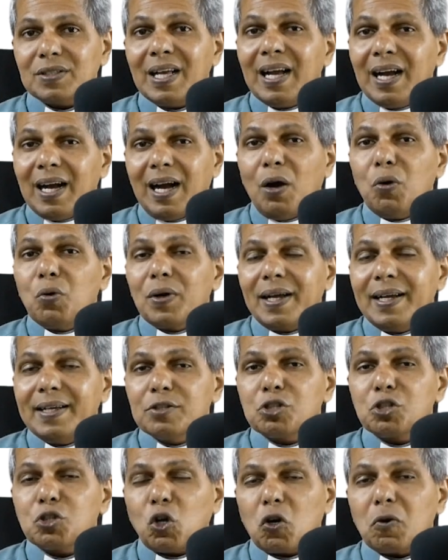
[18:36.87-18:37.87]
how he is
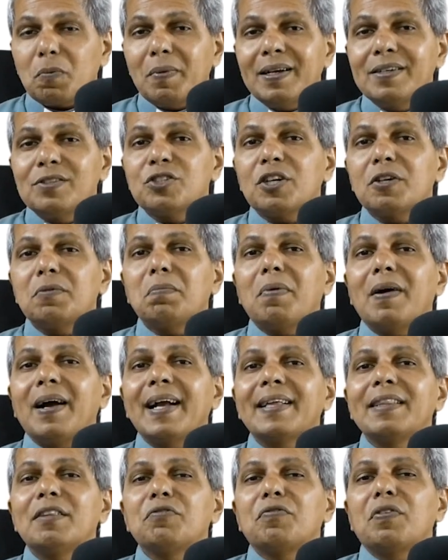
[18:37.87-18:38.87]
tormented by
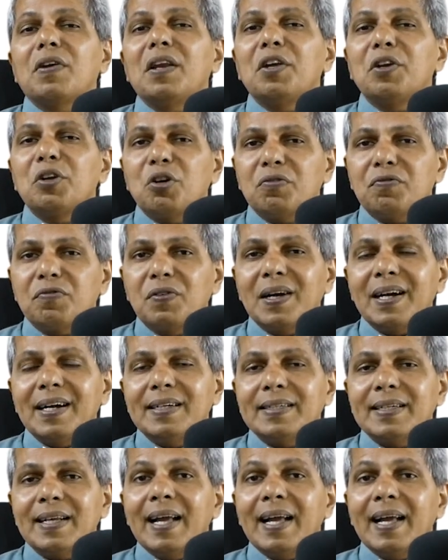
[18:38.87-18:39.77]
the feeling of guilt,